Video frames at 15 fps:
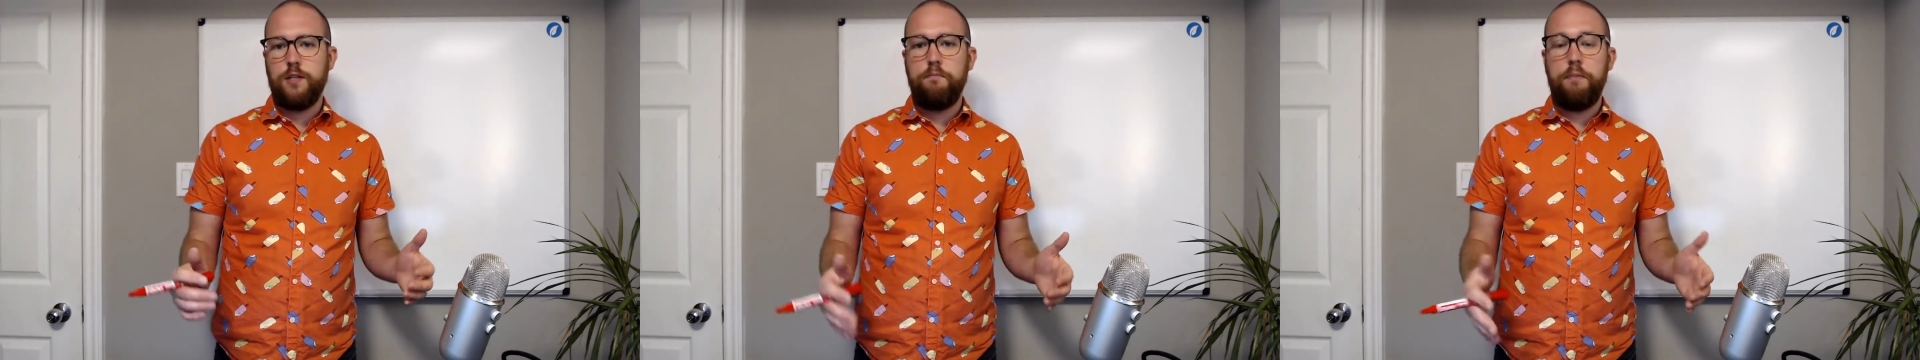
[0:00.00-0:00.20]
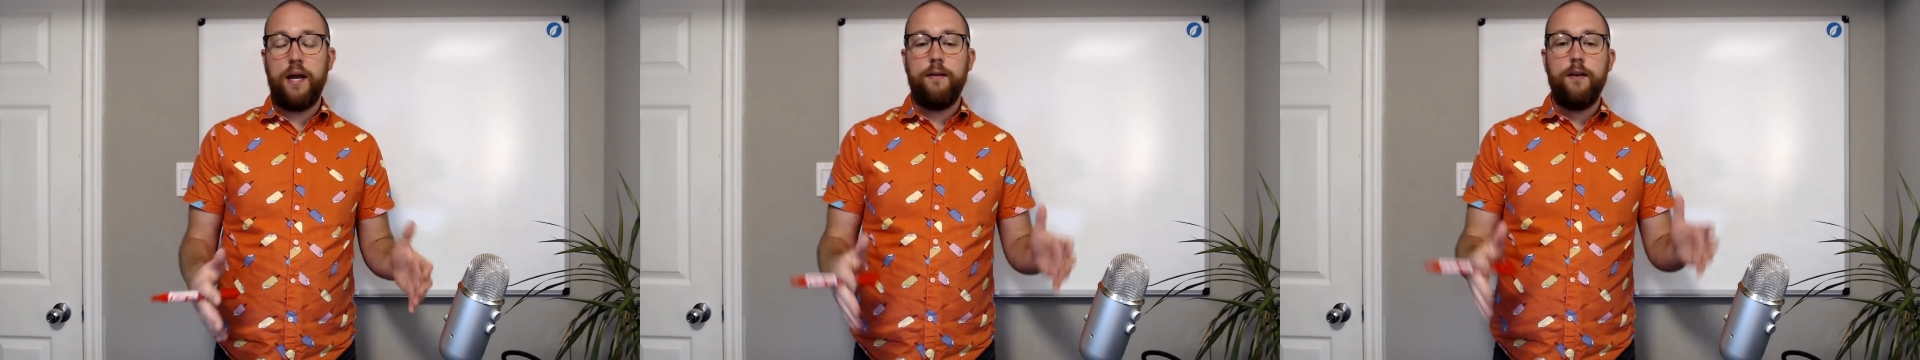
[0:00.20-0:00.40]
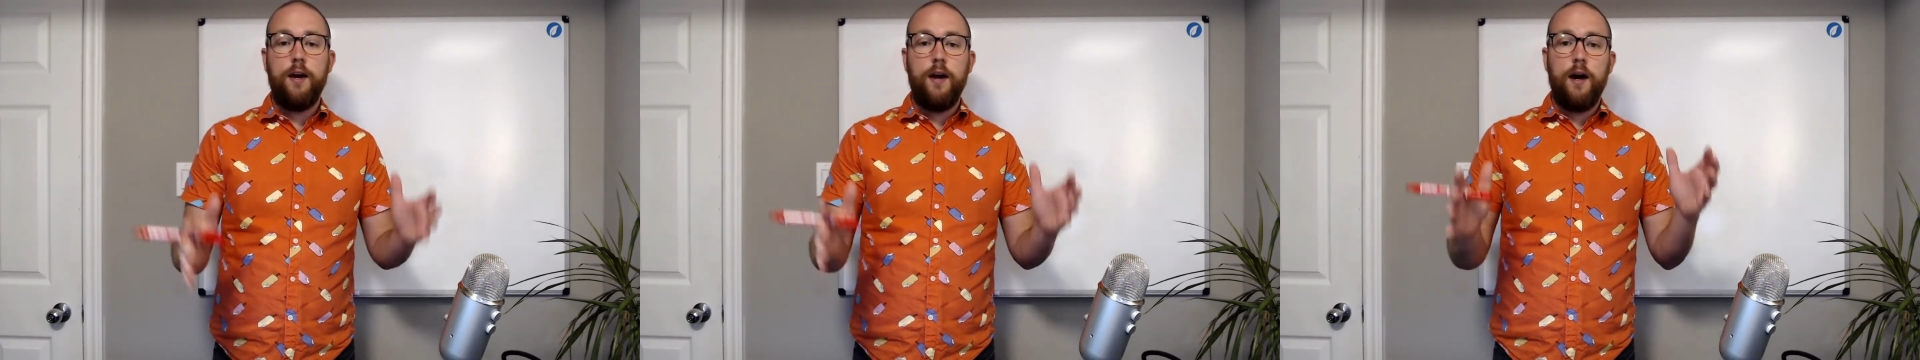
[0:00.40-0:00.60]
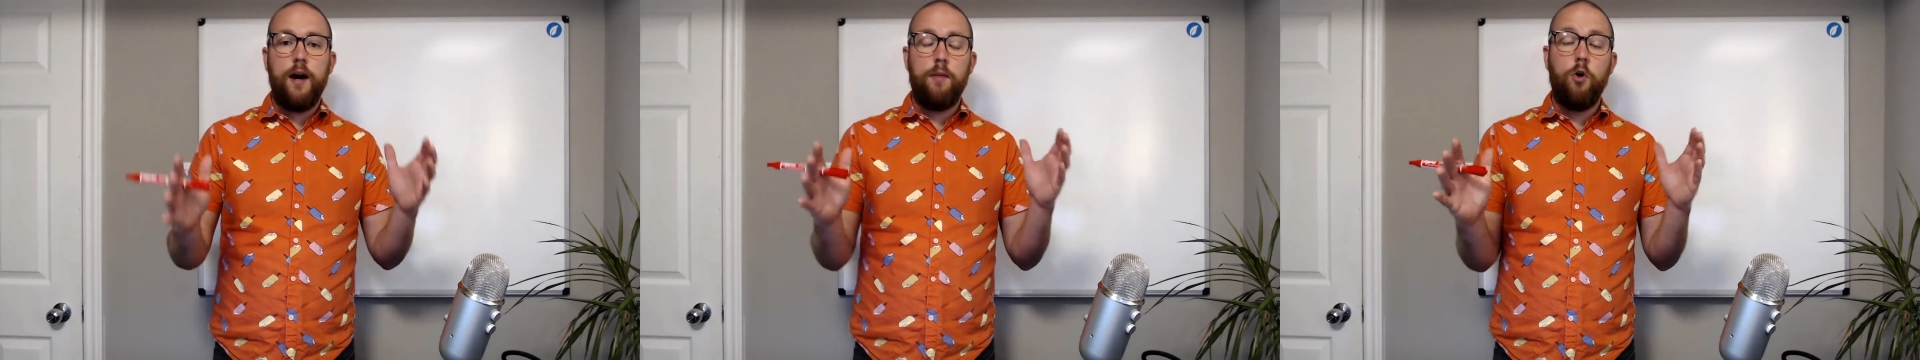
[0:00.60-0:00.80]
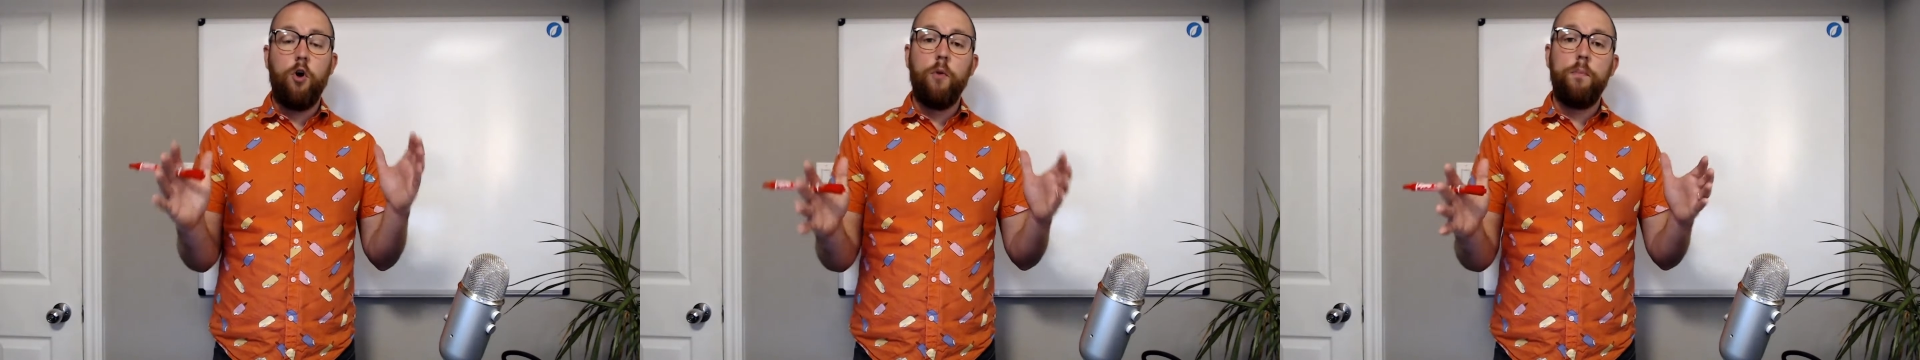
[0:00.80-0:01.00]
But I'm
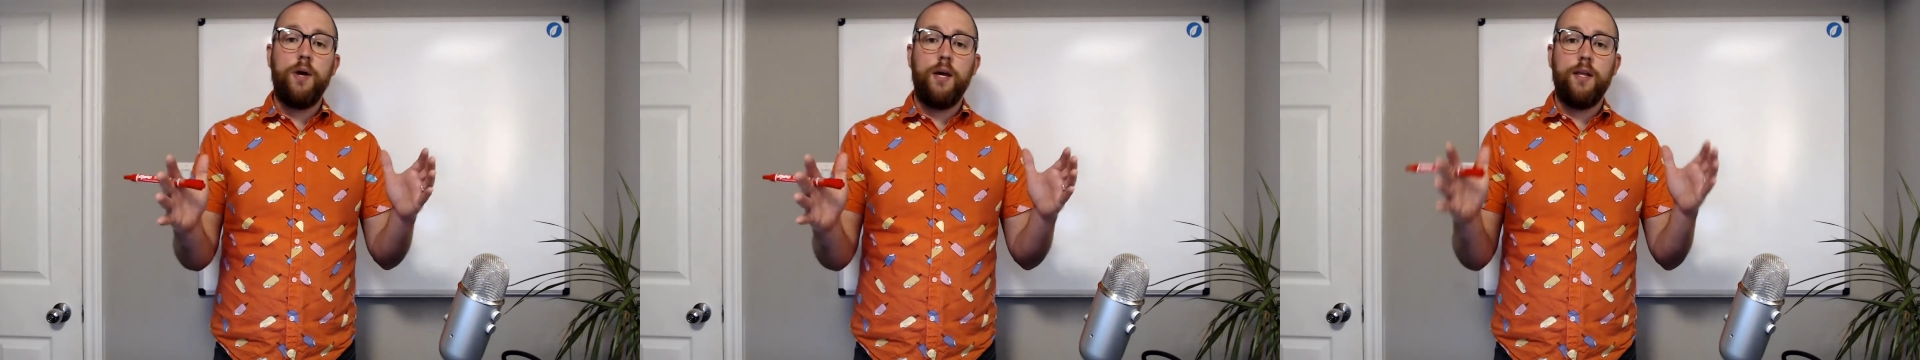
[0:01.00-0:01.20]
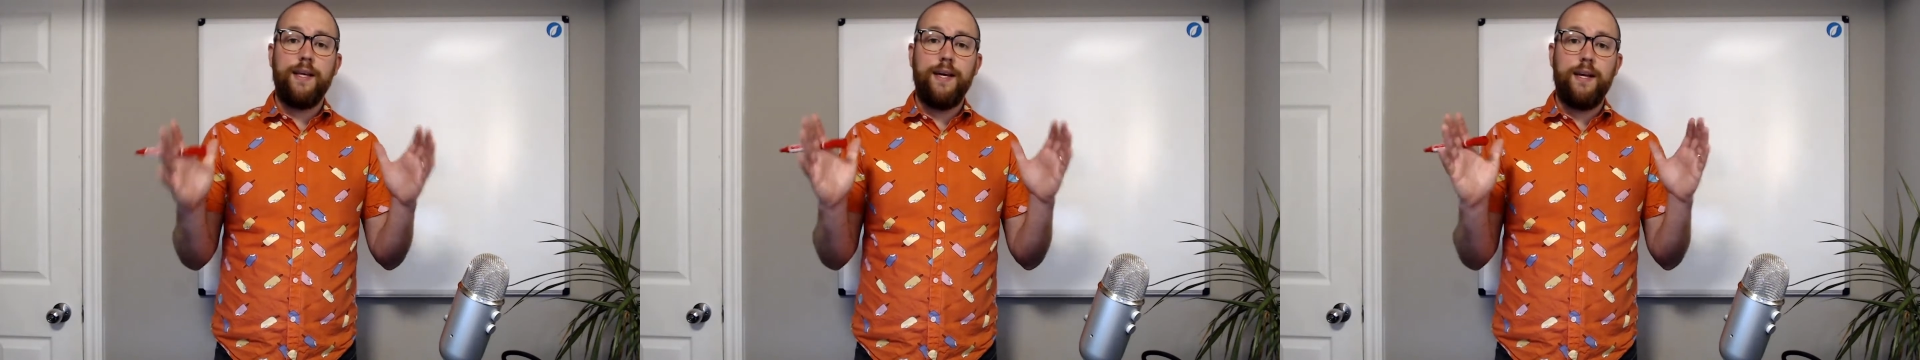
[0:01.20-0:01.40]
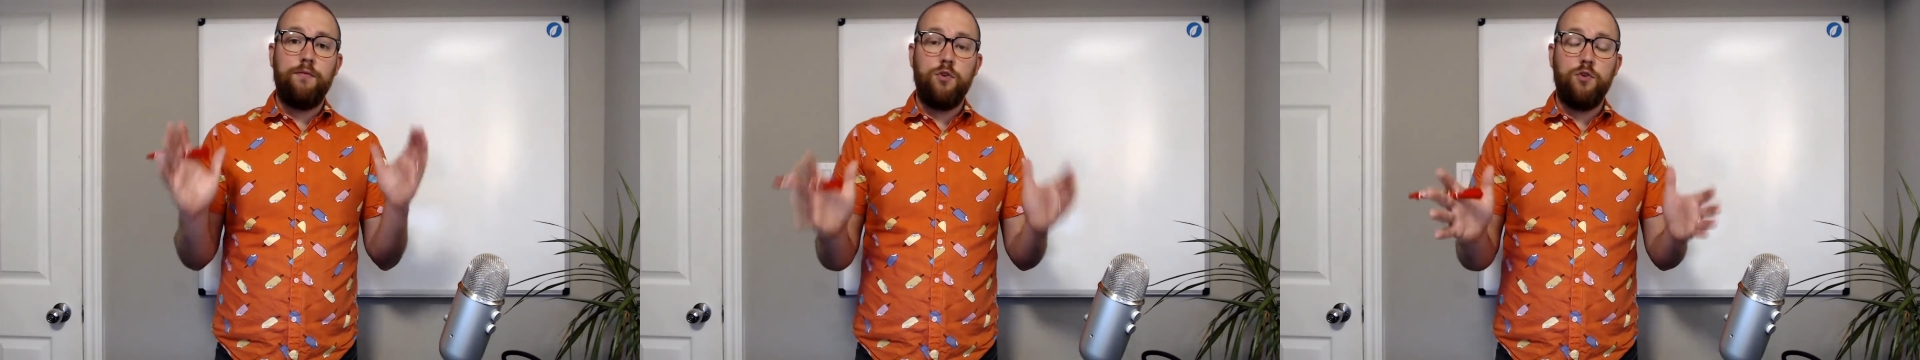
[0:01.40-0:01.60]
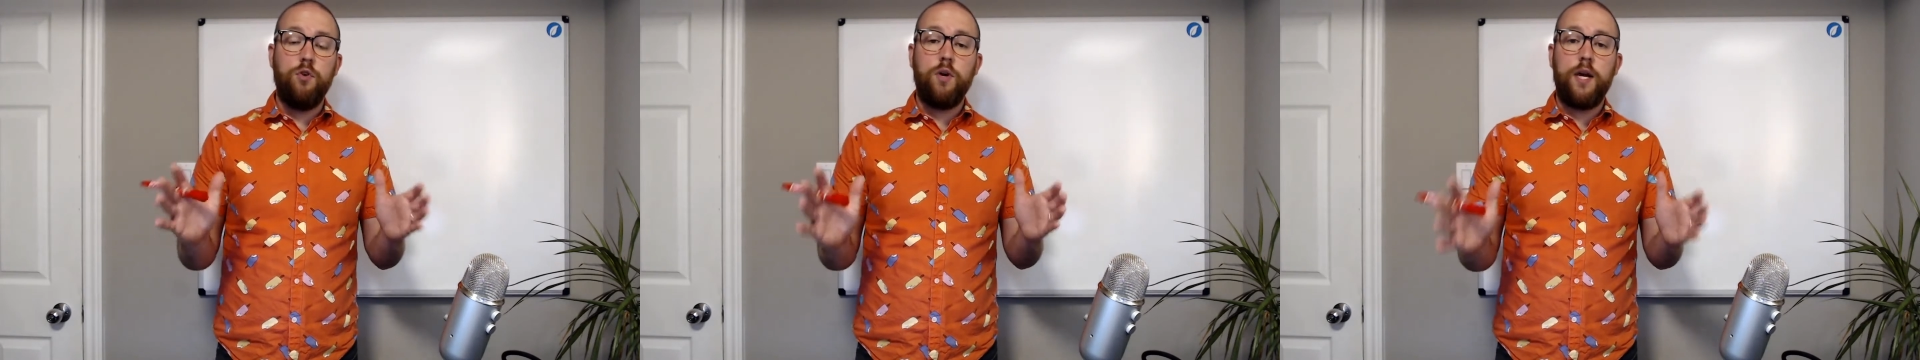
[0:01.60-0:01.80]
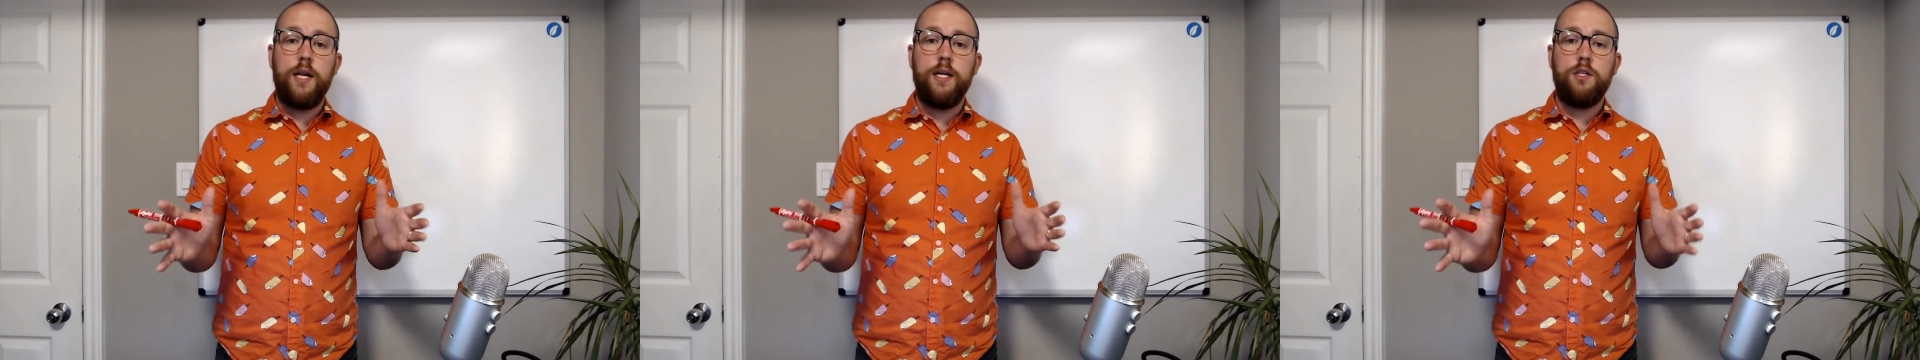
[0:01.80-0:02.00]
hoping that if you
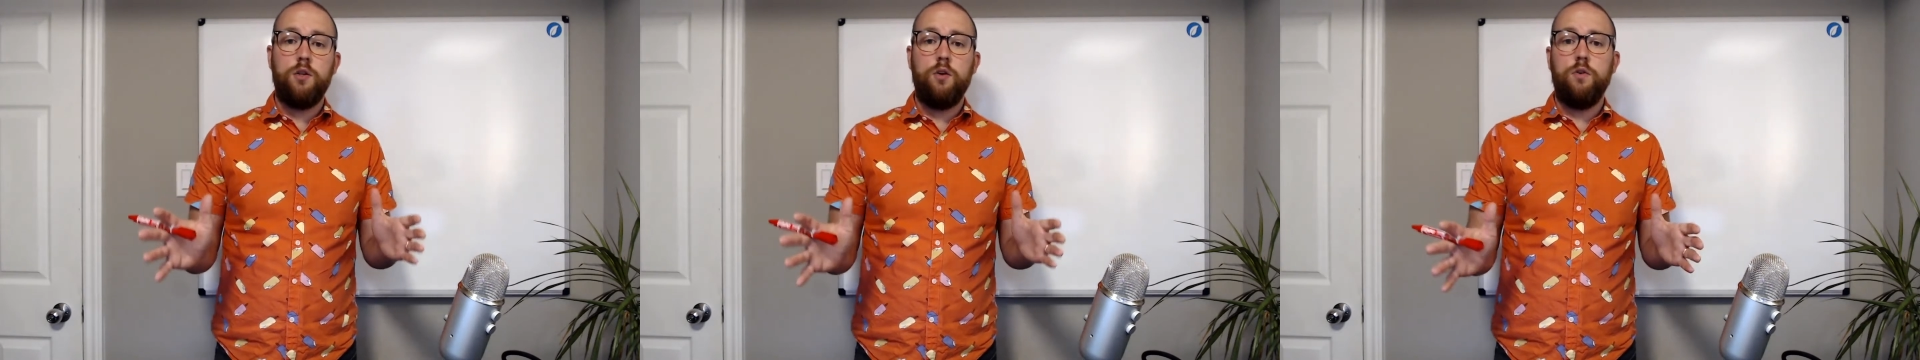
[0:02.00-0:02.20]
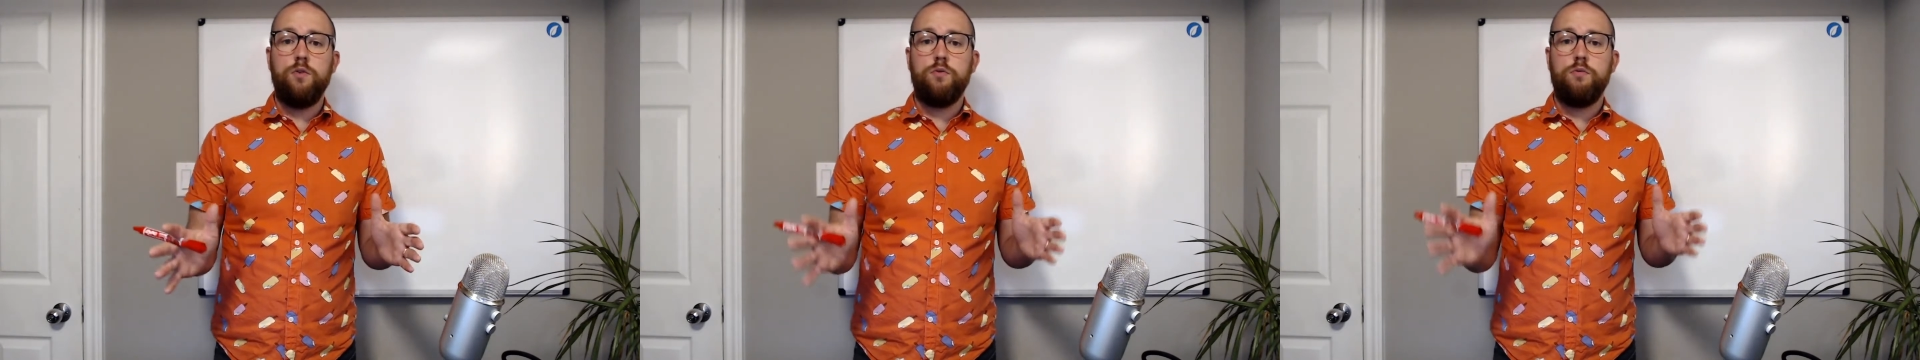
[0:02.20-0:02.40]
don't get into those,